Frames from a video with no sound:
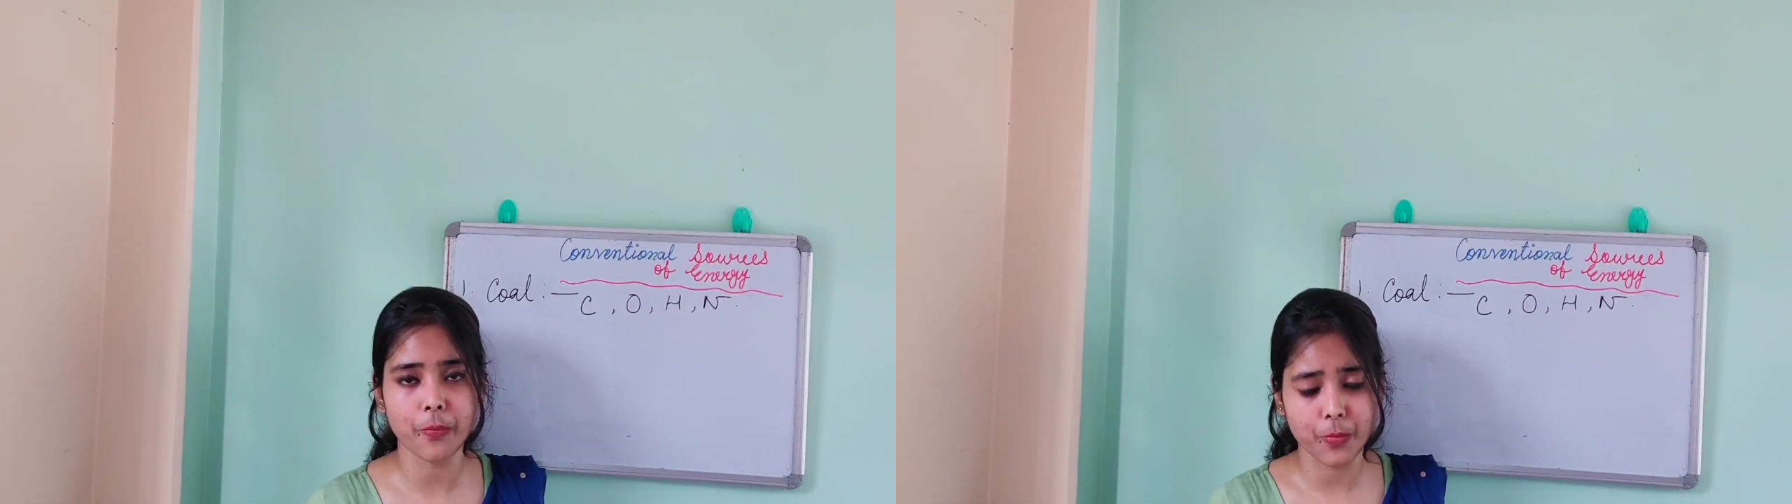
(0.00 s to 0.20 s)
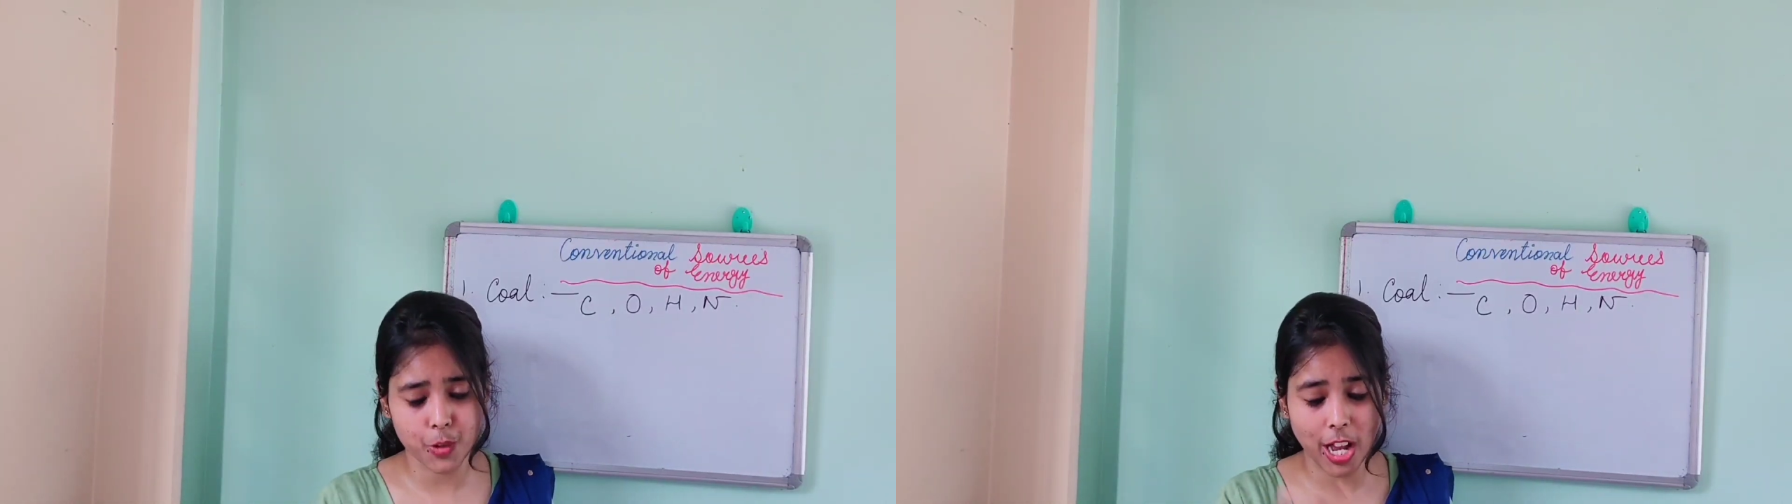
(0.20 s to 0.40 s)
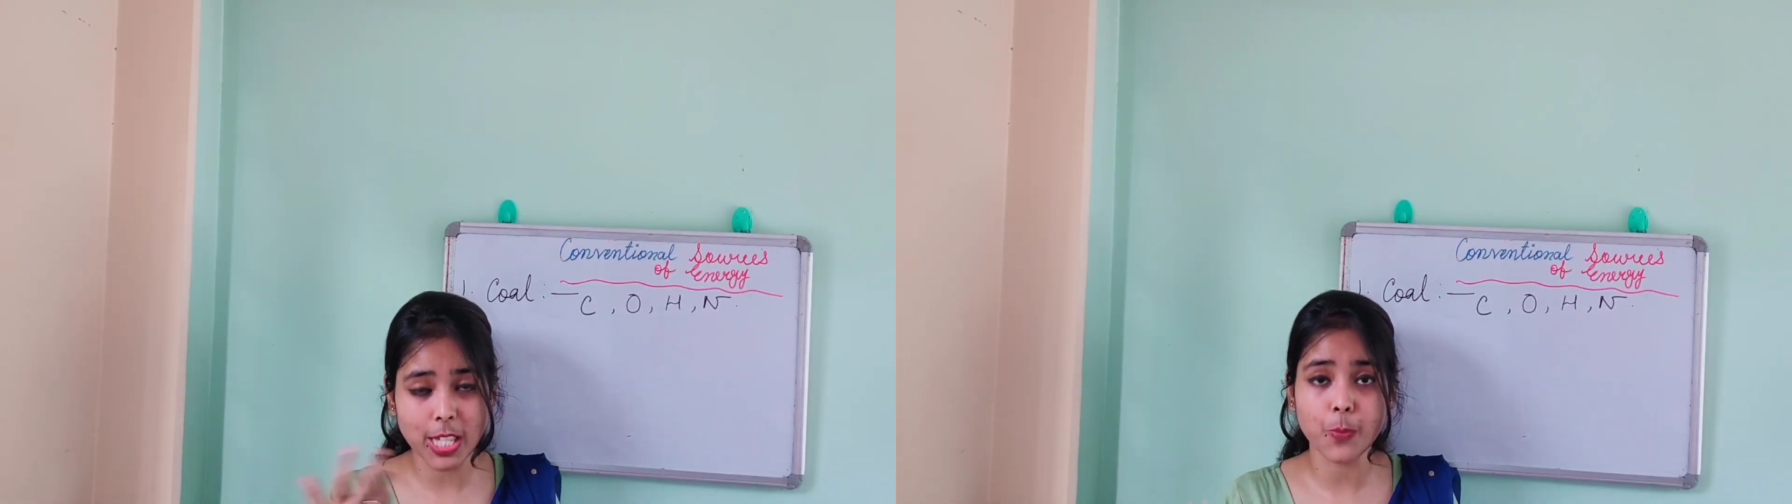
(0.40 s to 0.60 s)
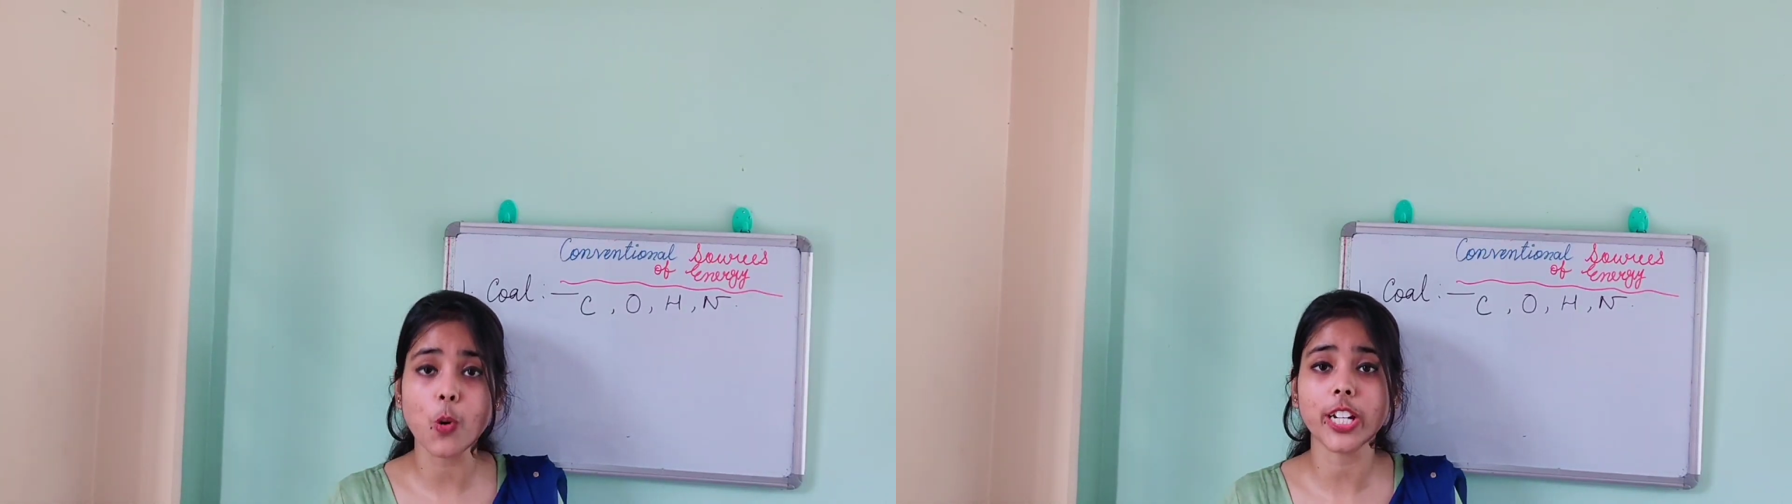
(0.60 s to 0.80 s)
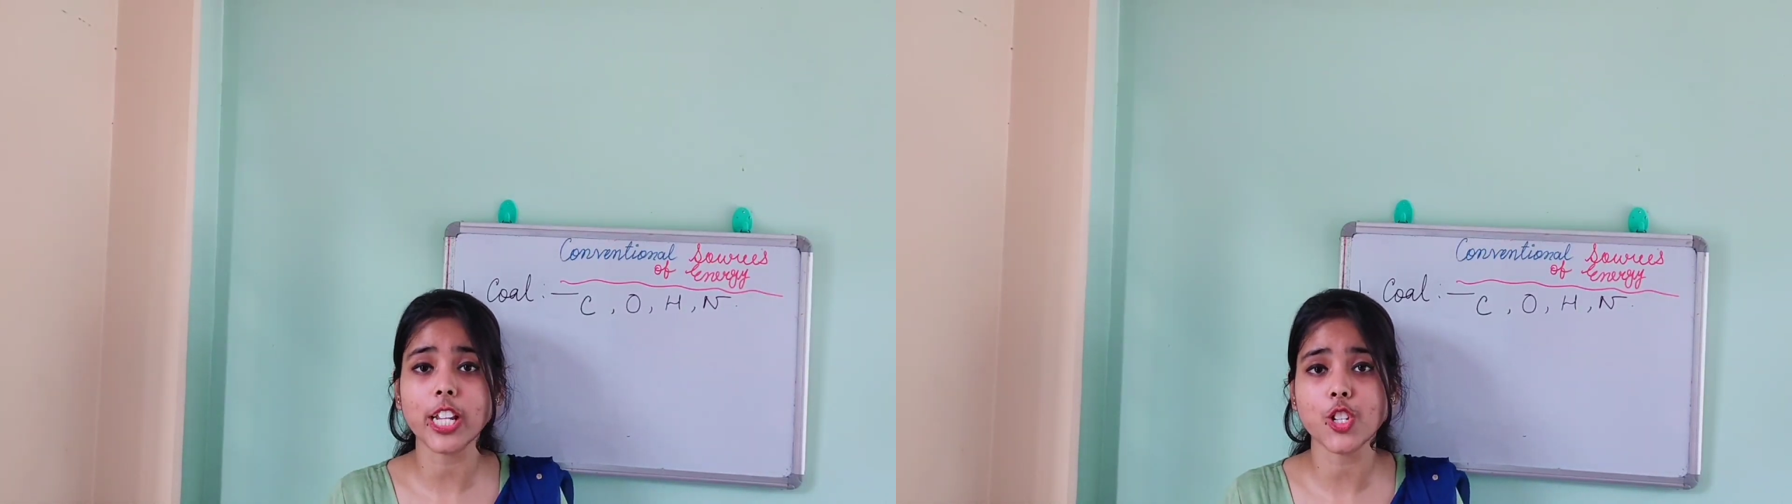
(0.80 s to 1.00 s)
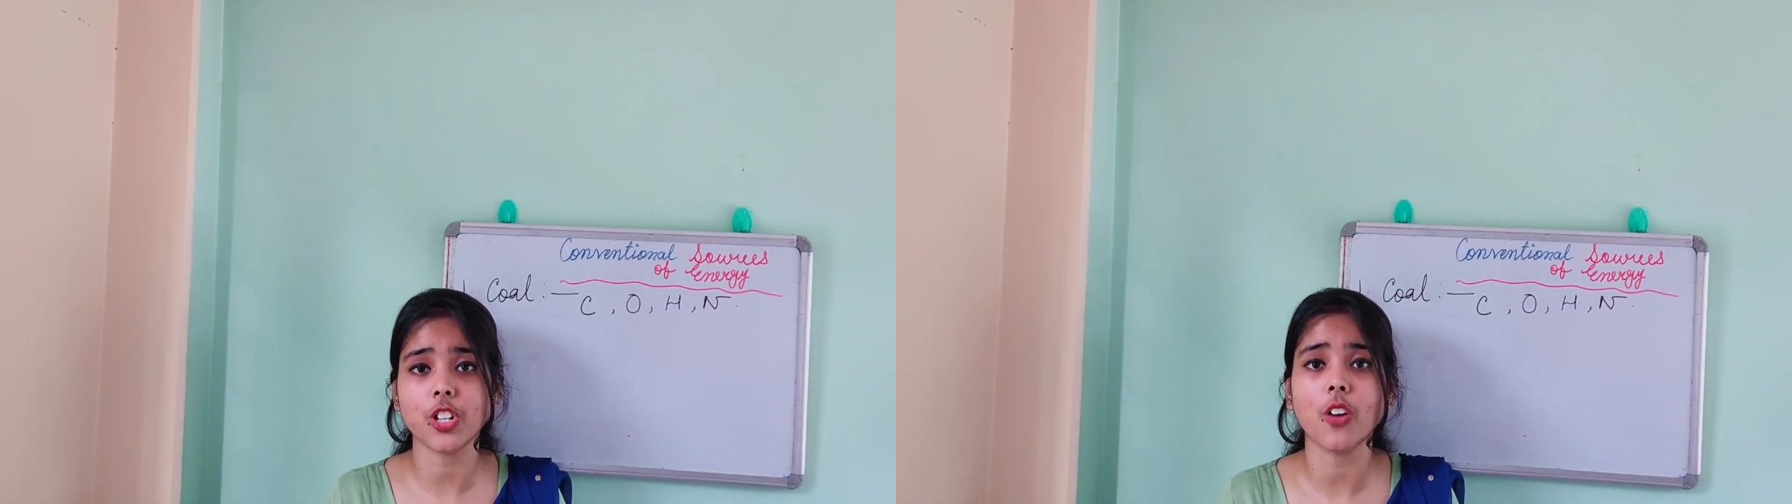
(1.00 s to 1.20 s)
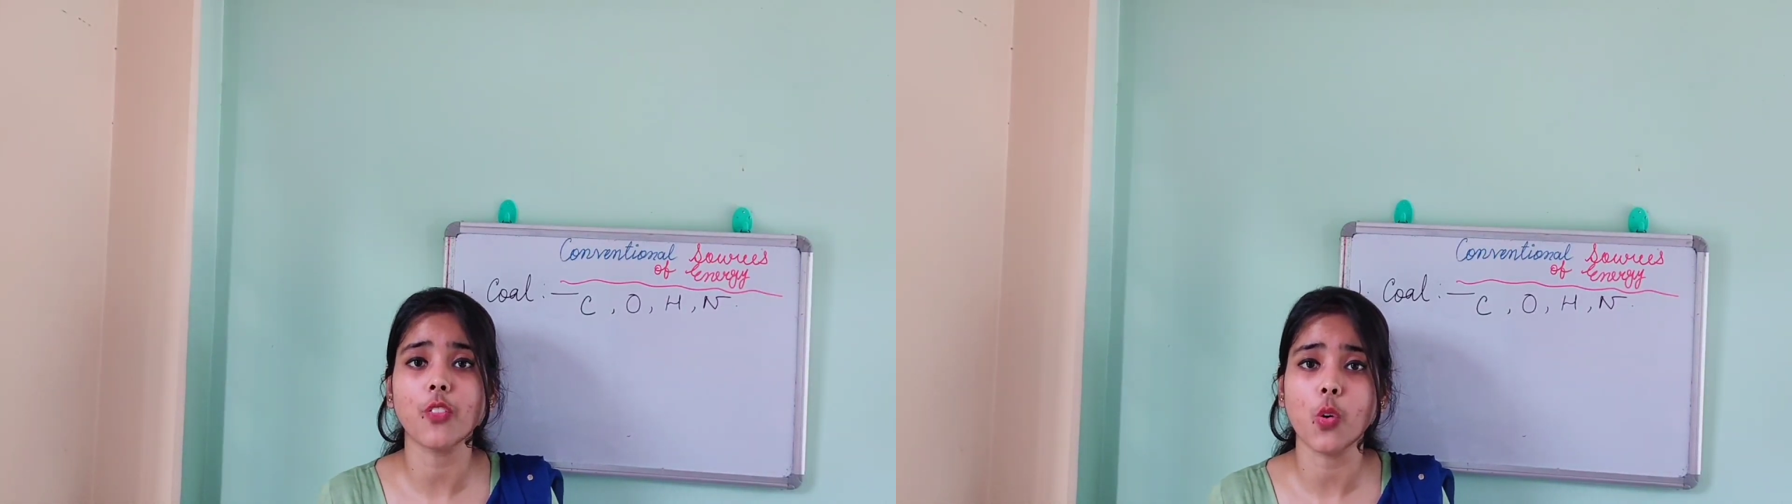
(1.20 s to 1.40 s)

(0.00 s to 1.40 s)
transportation of